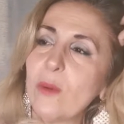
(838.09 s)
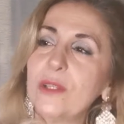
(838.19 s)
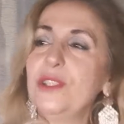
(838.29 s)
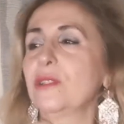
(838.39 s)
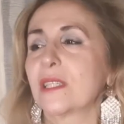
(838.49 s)

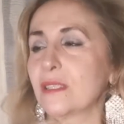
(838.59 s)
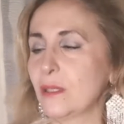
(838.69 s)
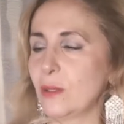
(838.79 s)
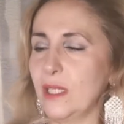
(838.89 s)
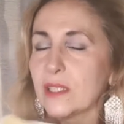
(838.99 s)
what you
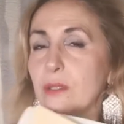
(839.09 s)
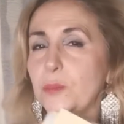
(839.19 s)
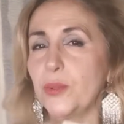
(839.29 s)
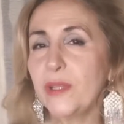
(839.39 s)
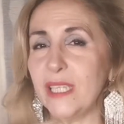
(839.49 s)
can do is to
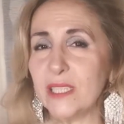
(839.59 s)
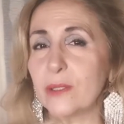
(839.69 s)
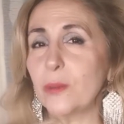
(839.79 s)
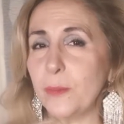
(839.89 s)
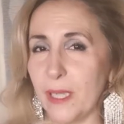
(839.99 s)
put these
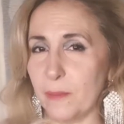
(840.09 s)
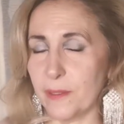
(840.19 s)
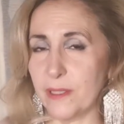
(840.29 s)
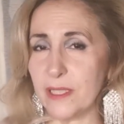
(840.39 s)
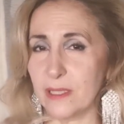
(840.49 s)
two
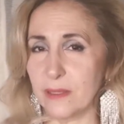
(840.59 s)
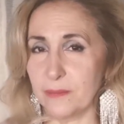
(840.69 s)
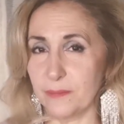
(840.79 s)
papers,